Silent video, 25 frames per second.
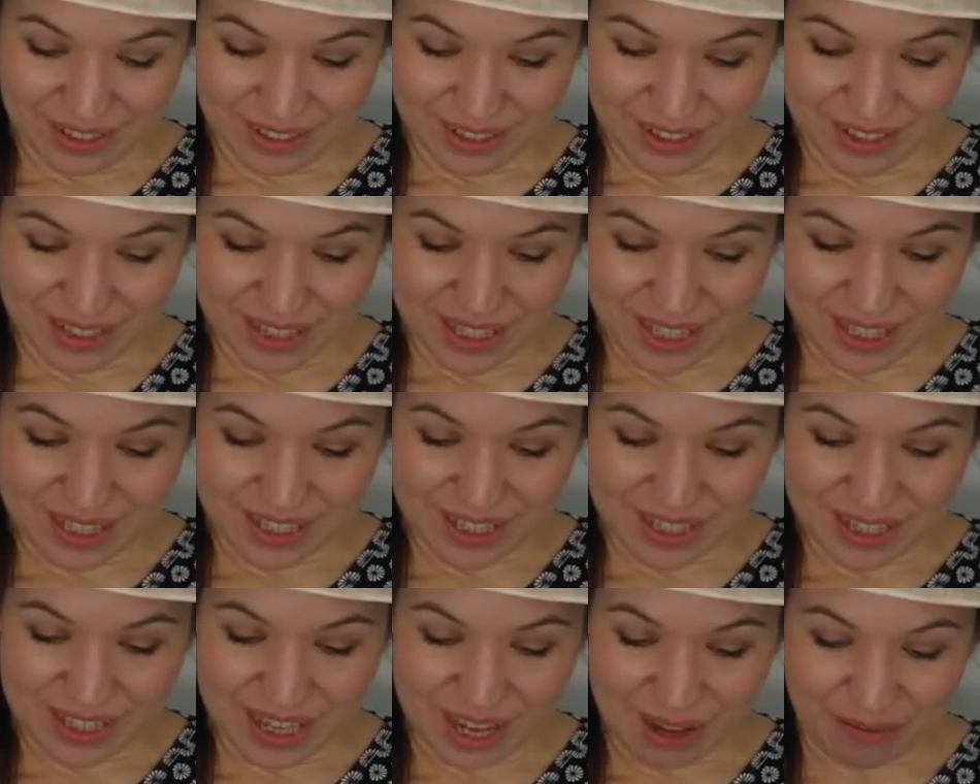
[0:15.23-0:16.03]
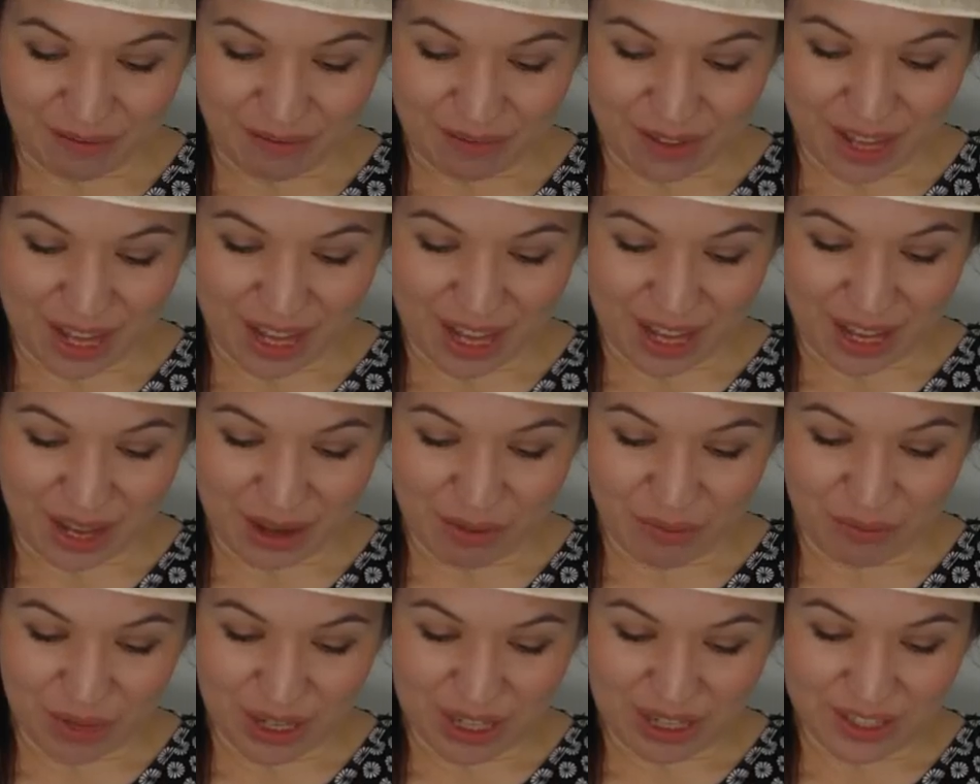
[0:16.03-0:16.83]
Jesus left there
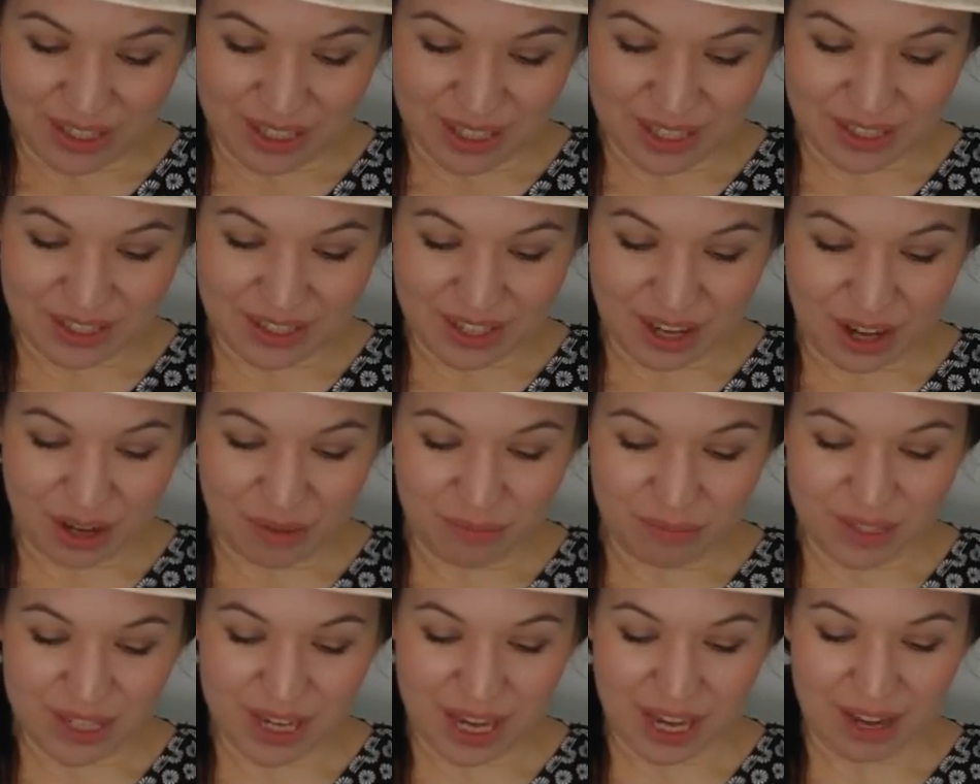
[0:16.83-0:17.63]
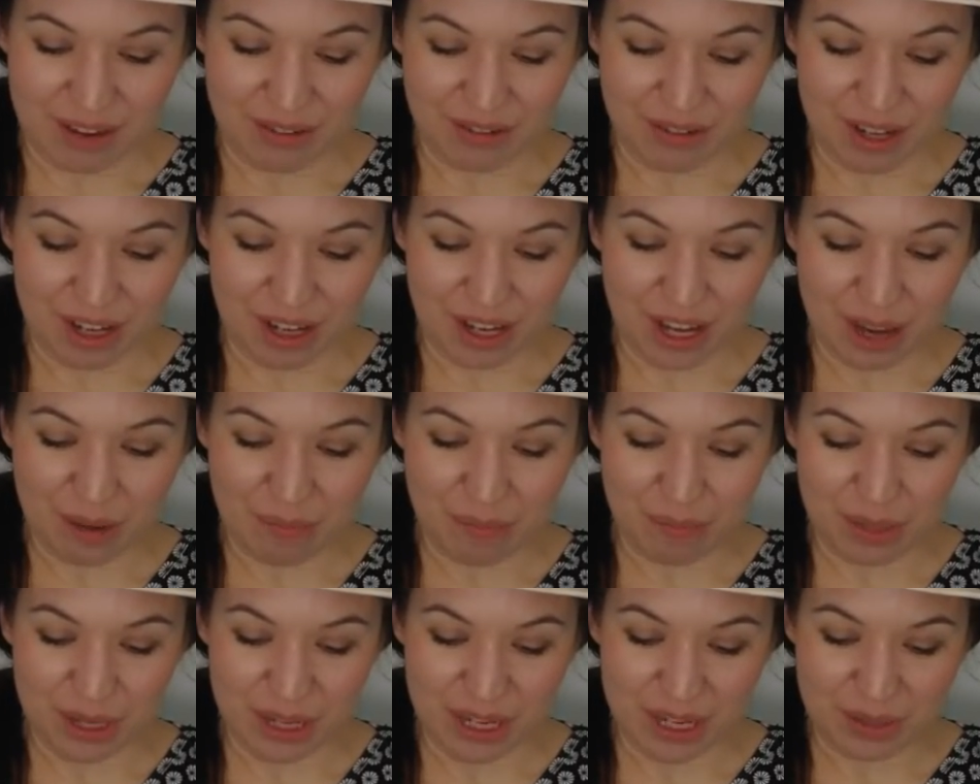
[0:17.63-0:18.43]
and went to his hometown,
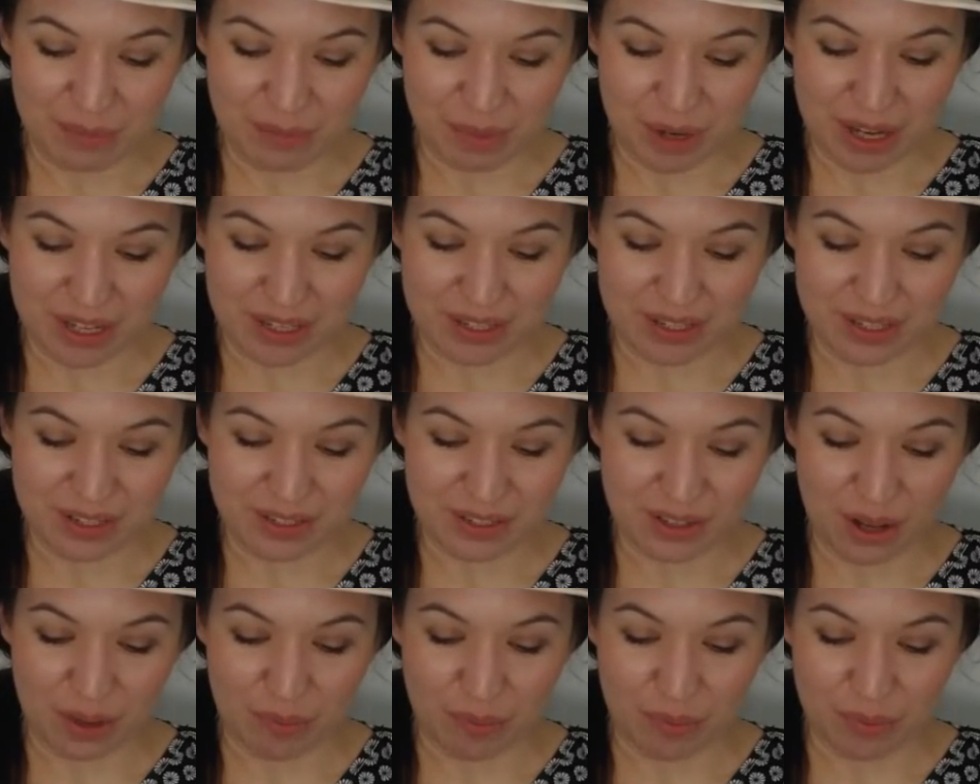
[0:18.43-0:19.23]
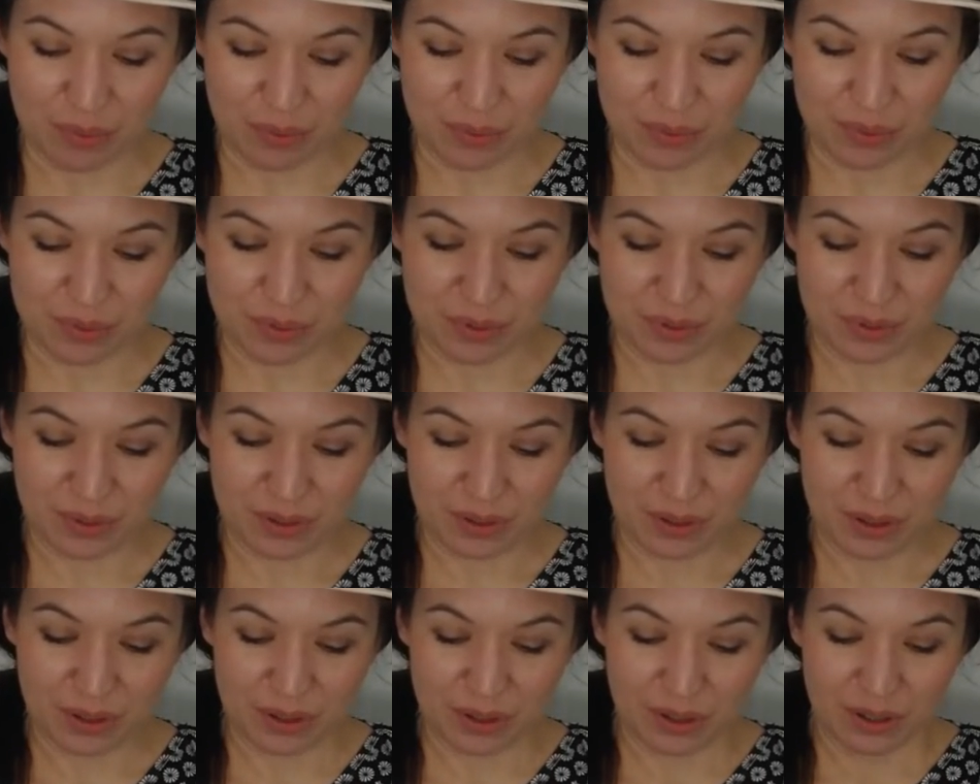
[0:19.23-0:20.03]
accompanied by his disciples.
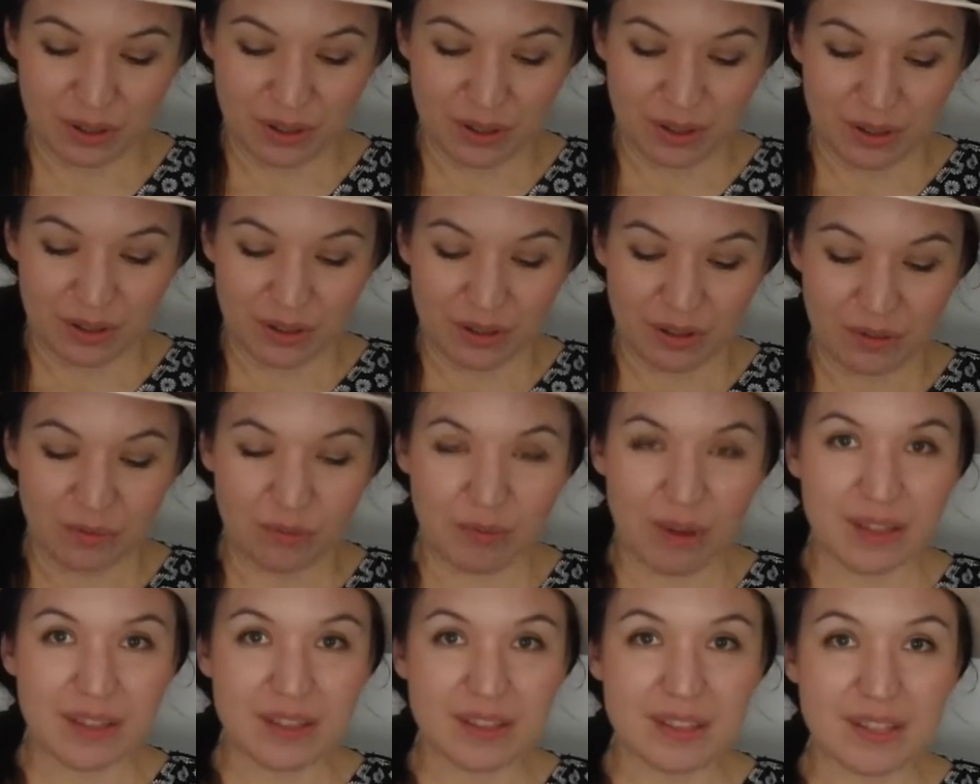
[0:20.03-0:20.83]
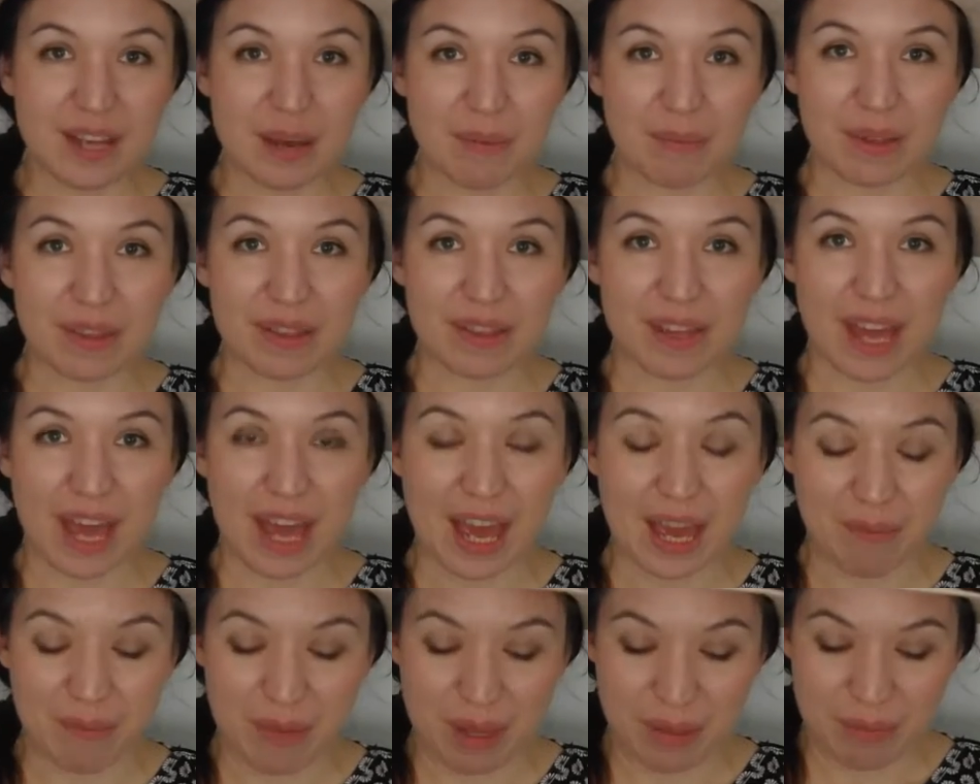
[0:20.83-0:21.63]
When the Sabbath
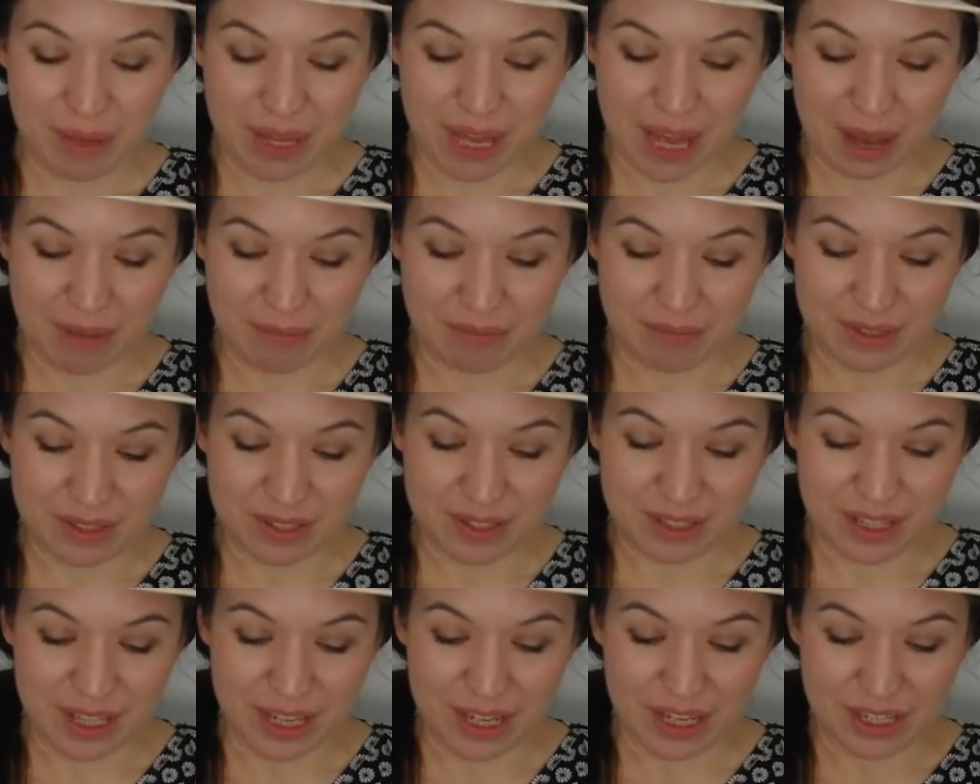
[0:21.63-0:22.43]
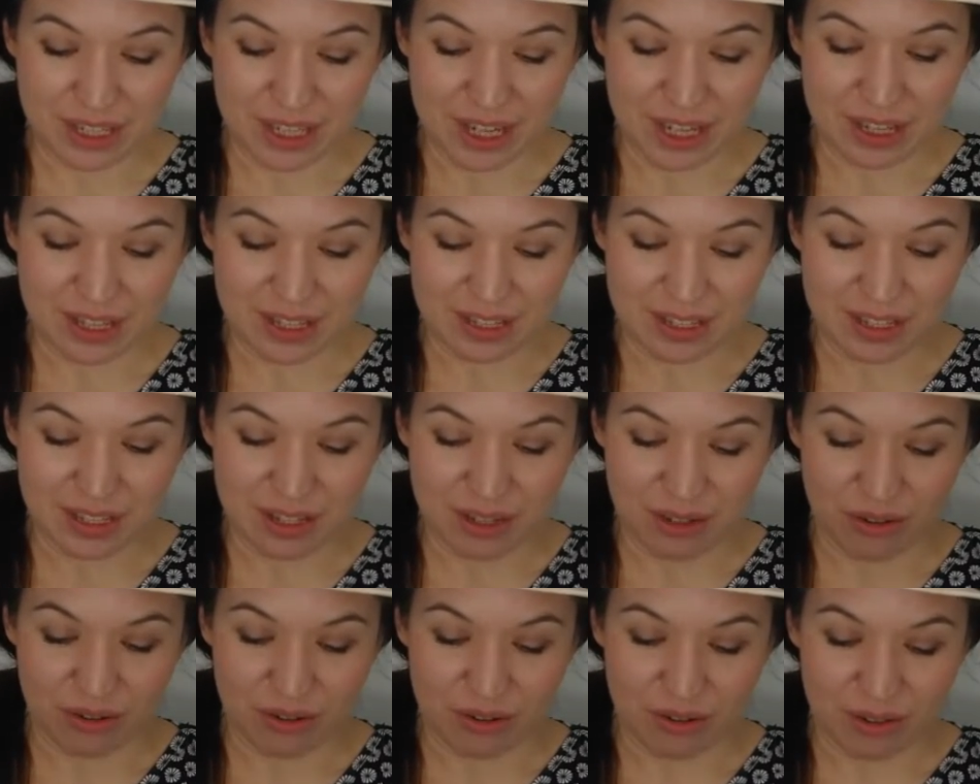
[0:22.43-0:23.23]
came, he began to teach in the
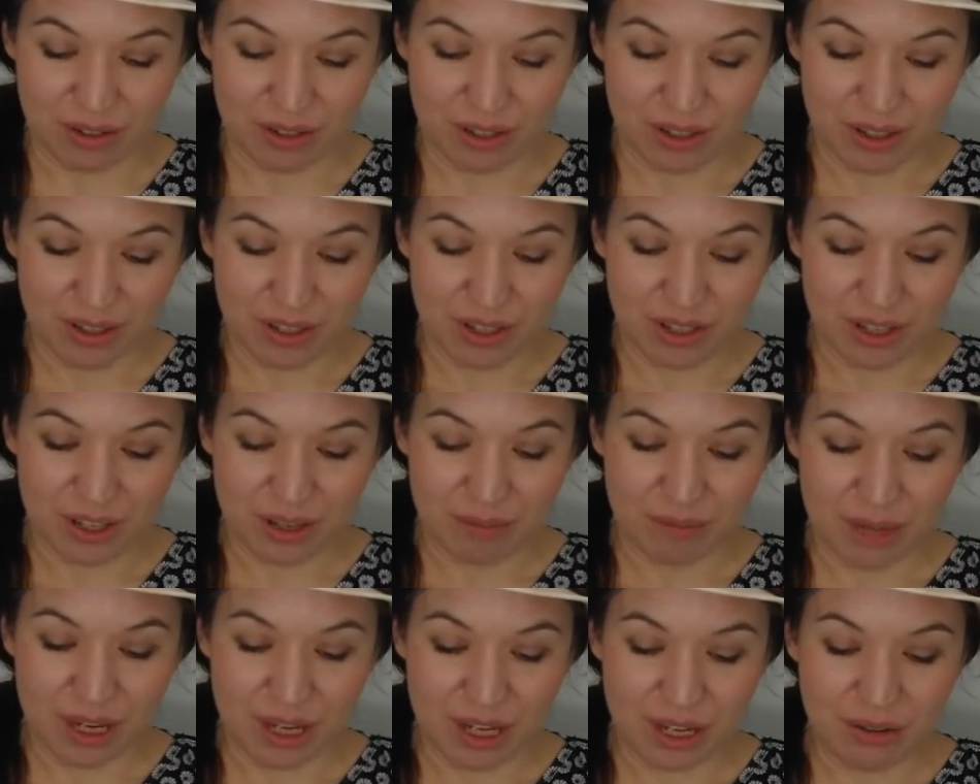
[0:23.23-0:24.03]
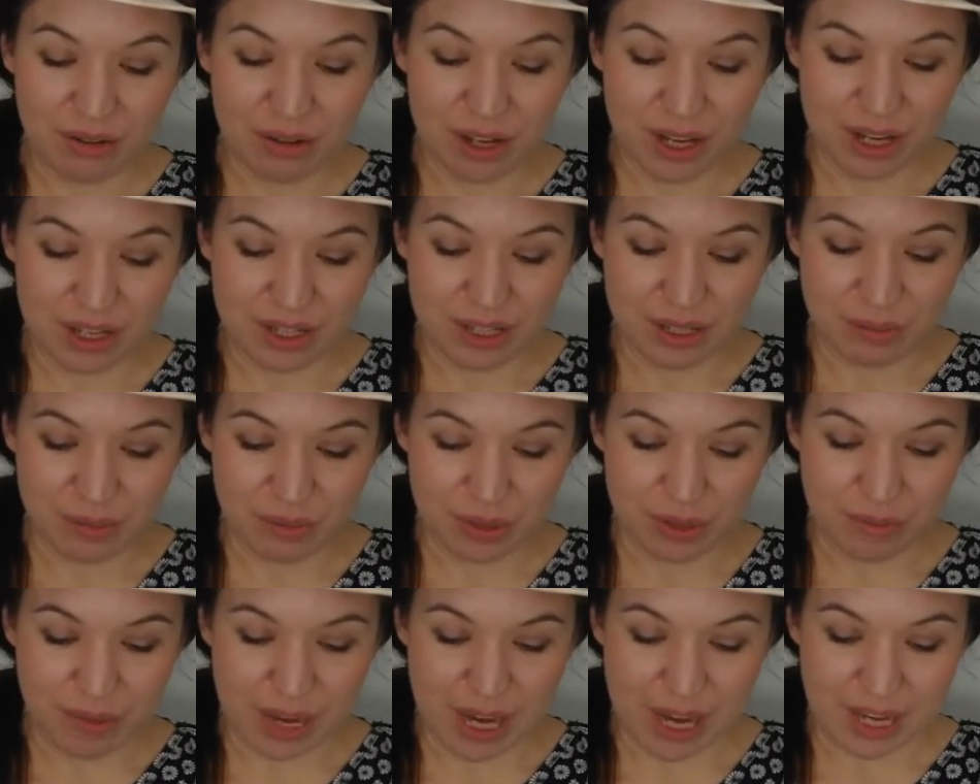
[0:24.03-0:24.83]
synagogue, and many who heard him
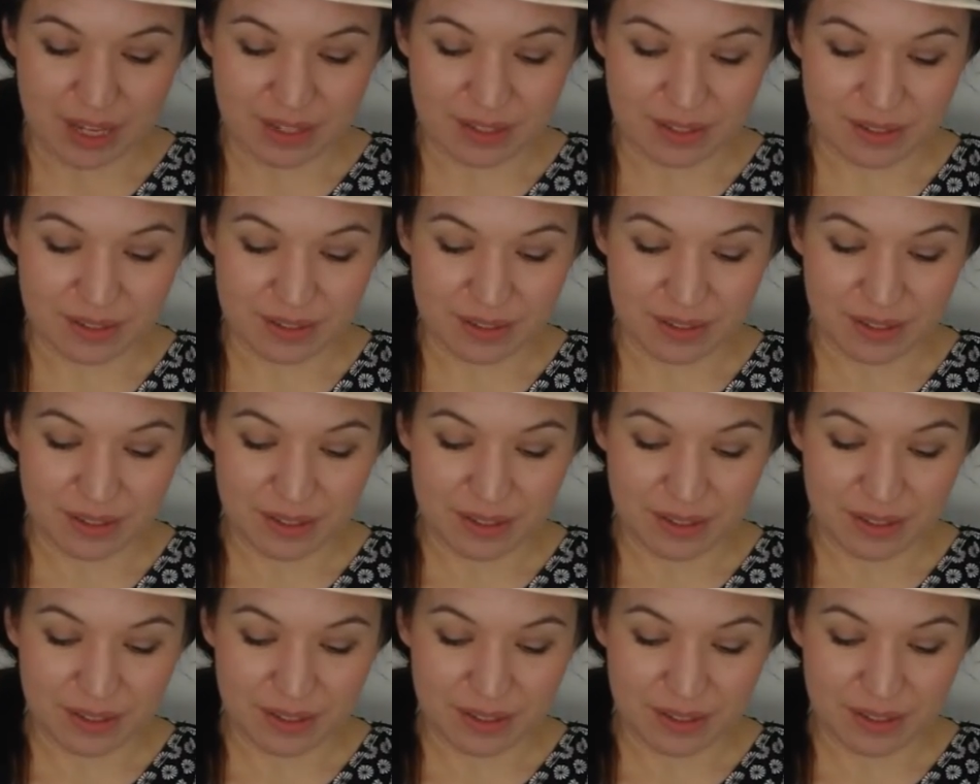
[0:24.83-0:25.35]
were amazed.